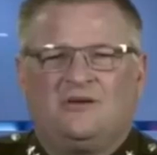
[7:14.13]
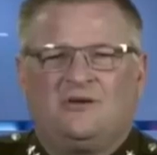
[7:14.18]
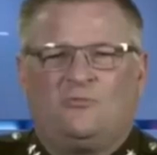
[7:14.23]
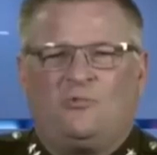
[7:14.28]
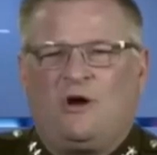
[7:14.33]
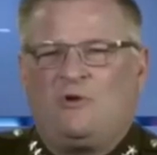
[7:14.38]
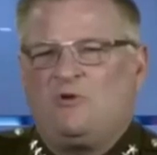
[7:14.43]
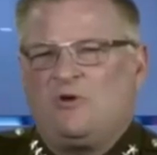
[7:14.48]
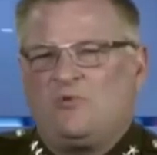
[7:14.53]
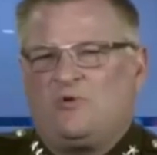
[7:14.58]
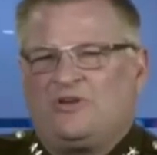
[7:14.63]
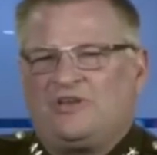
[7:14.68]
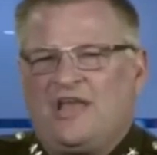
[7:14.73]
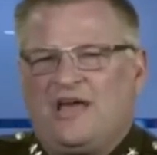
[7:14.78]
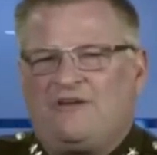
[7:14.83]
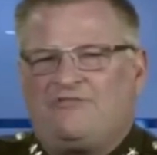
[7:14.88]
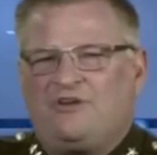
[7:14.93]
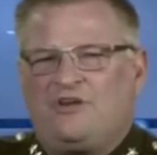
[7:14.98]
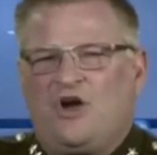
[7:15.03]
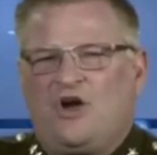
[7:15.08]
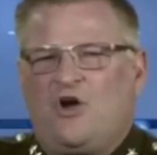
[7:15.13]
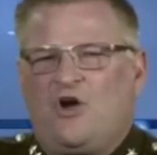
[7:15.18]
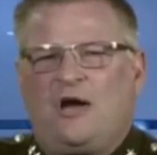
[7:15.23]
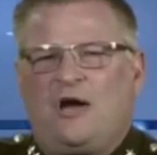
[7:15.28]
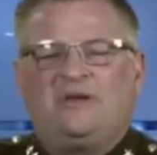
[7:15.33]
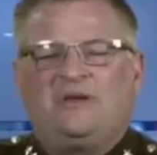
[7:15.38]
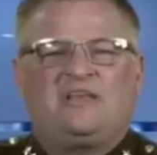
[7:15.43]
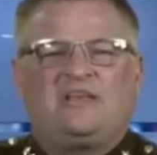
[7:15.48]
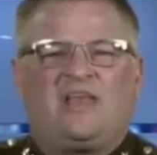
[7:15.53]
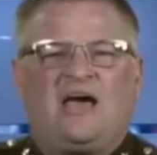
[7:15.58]
While we will never know how
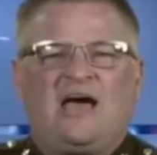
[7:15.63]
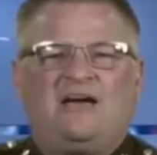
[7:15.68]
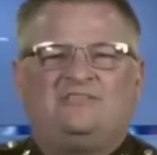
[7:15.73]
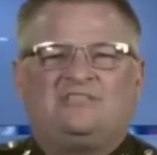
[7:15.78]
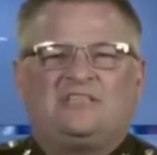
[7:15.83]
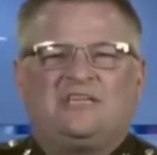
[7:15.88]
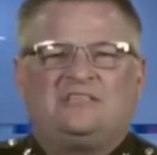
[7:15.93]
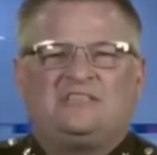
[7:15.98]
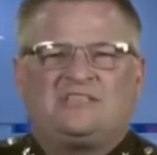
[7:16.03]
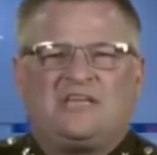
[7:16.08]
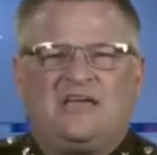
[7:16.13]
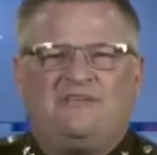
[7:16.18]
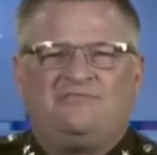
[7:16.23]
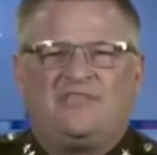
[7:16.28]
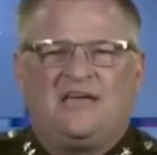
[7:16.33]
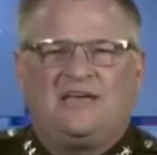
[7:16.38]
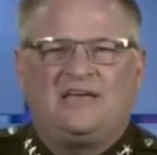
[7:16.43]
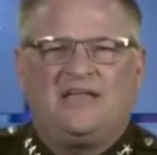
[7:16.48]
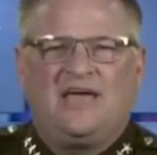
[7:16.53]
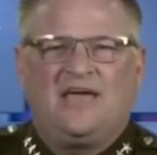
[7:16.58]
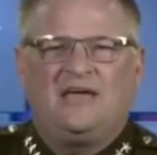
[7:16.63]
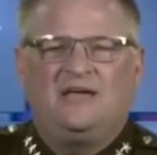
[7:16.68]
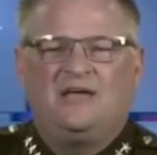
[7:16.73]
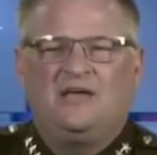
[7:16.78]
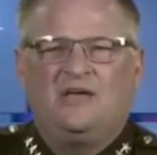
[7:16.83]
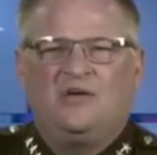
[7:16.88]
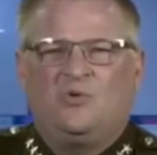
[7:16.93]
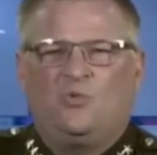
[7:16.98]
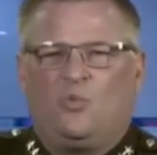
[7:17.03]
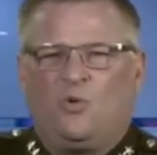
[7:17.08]
many lives they saved that day,
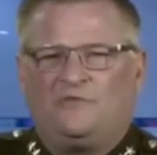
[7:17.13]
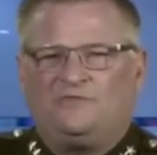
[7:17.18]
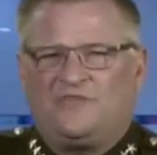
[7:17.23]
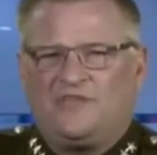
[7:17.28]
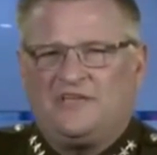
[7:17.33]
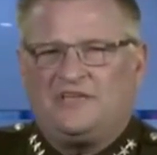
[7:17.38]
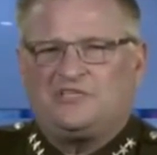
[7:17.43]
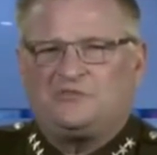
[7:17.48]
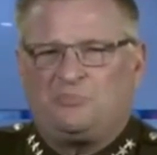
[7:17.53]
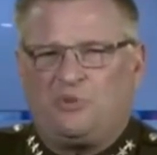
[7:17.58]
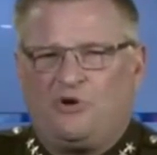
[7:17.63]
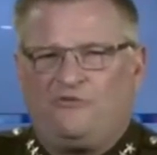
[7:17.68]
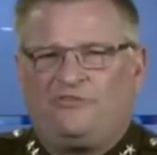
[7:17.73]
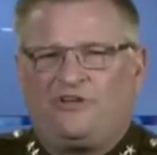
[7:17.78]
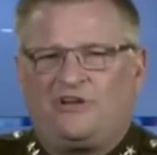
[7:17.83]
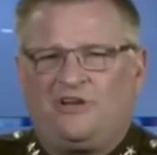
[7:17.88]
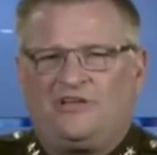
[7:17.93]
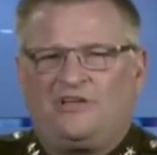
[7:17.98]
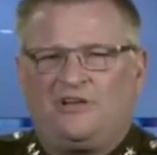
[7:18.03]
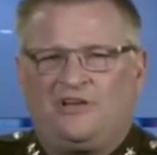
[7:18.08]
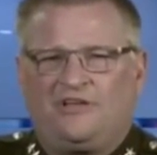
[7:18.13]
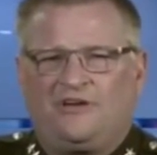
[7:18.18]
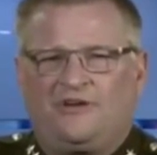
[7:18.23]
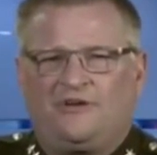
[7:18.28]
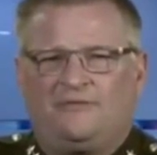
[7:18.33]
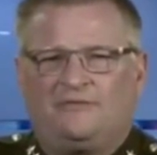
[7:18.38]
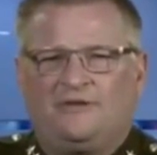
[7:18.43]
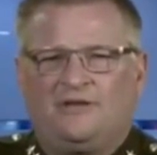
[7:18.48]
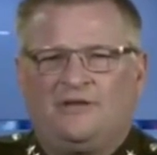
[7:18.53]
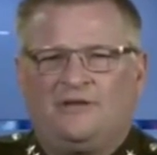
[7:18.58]
one thing is perfectly clear.
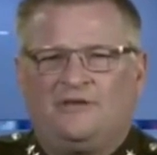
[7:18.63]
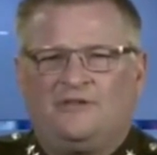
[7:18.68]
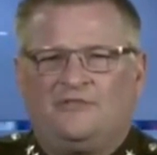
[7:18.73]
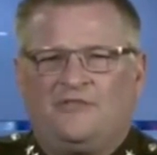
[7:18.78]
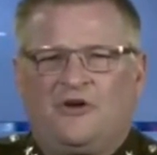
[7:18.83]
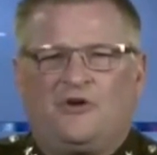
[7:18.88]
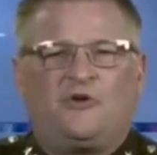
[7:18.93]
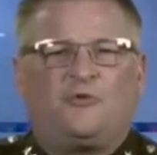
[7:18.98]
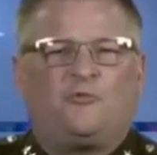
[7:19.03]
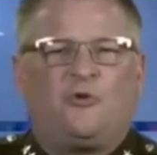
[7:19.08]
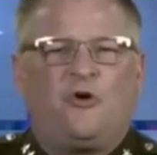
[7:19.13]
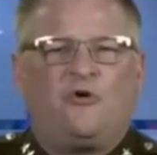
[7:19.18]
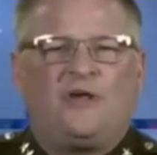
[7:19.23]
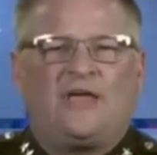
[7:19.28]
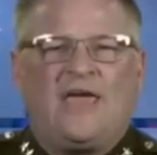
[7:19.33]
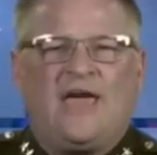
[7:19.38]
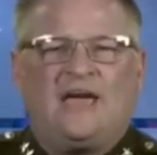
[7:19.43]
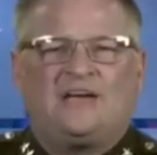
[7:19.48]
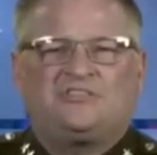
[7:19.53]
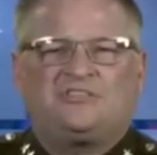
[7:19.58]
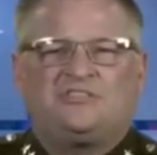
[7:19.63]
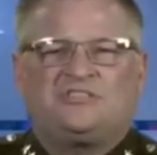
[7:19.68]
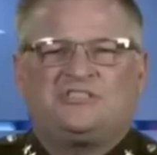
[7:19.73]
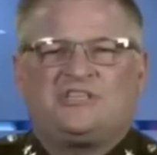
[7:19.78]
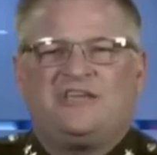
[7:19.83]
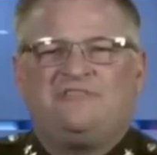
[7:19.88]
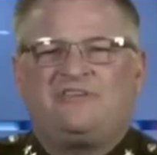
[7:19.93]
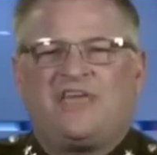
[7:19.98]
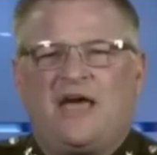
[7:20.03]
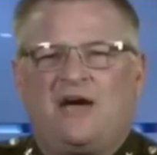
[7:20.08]
Their heroic actions
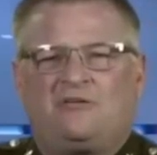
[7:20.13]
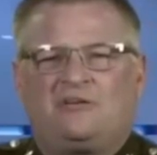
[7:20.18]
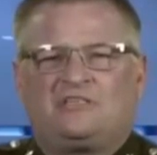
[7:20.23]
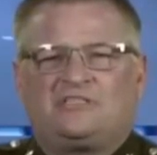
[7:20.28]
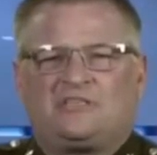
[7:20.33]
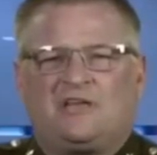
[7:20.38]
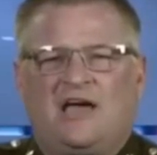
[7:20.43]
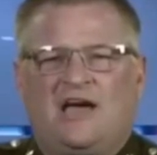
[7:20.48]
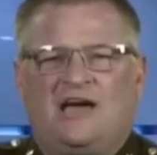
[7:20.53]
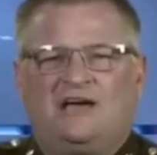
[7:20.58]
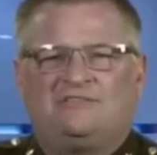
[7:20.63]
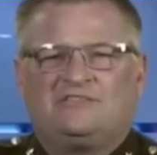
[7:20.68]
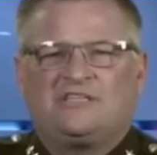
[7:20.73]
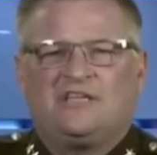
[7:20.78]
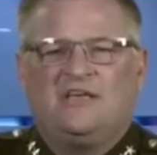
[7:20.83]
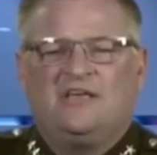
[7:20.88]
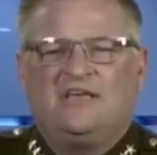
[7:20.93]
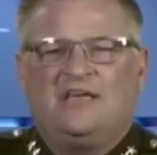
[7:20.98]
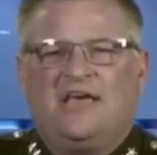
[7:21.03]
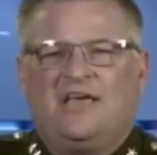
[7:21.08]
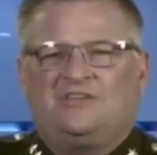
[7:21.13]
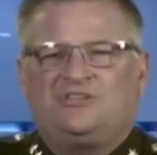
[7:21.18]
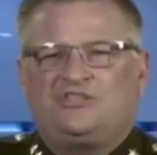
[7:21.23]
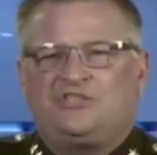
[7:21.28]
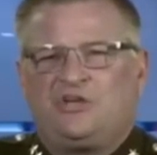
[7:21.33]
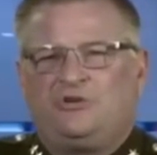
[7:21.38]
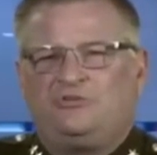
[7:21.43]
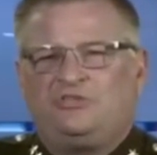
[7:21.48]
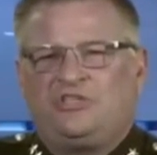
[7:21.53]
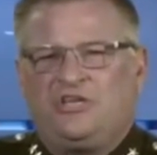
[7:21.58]
saved countless lives and
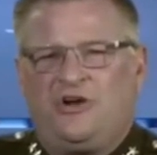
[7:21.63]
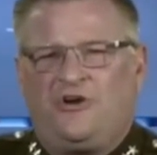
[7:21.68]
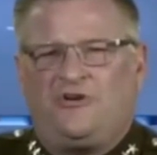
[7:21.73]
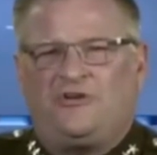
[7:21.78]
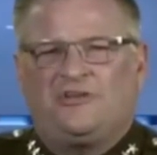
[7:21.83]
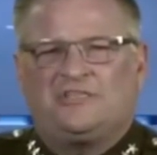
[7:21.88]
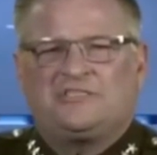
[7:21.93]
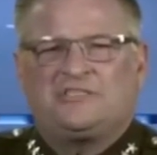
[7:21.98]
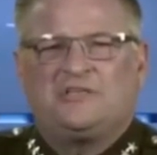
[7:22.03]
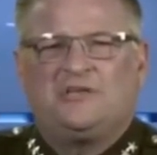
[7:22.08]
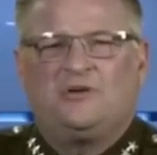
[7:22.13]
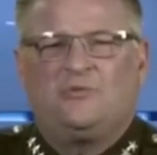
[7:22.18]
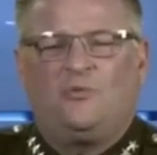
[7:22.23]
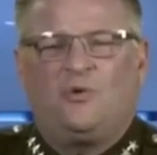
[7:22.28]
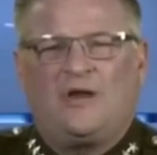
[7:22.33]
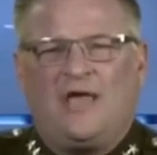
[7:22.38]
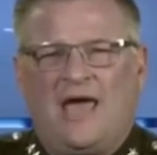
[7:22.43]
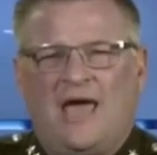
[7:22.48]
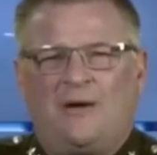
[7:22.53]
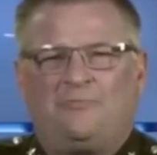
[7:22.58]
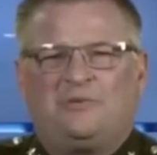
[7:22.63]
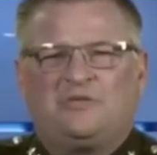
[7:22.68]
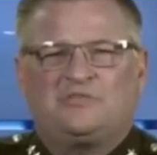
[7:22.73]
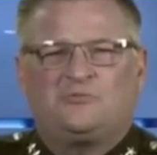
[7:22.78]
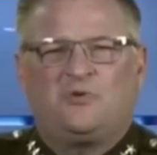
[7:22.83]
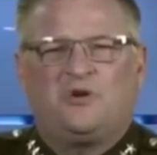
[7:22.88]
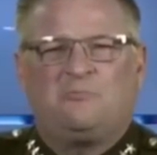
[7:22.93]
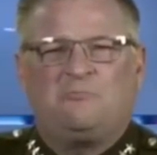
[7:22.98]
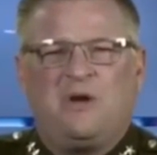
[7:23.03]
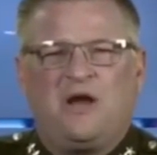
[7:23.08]
showed terrorists what happens
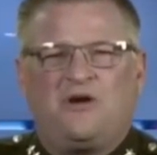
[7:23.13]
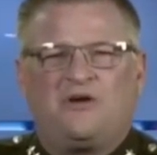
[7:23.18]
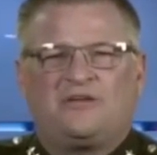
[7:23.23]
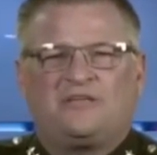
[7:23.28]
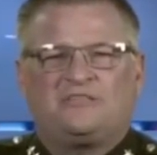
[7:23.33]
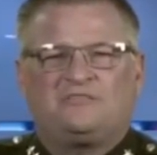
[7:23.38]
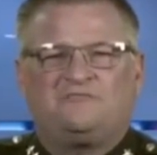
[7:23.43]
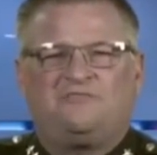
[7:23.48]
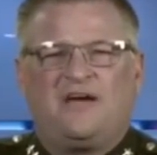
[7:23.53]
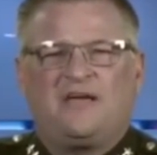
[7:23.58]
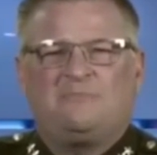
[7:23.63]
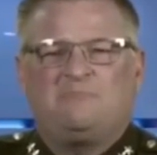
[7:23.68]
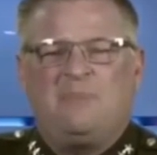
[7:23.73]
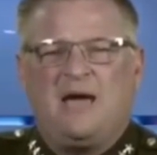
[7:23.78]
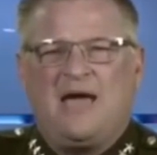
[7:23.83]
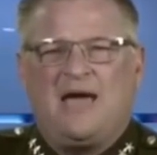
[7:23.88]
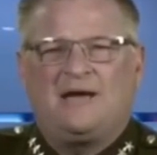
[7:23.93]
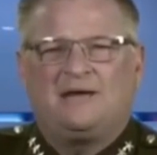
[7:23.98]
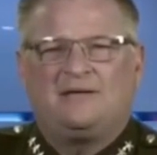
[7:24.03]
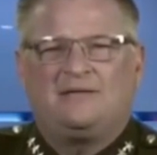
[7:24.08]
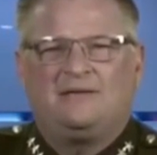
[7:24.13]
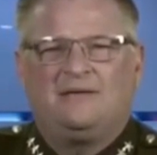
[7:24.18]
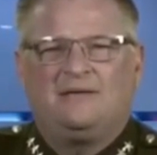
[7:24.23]
when Americans fight back.